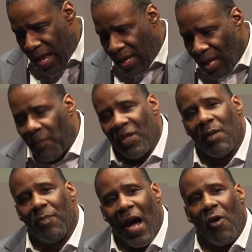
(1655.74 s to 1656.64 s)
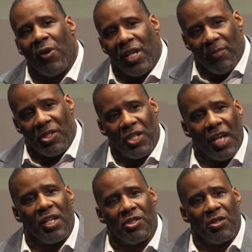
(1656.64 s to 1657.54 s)
And let me empower him to
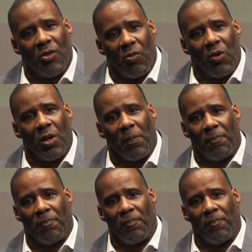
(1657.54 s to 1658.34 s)
change the world.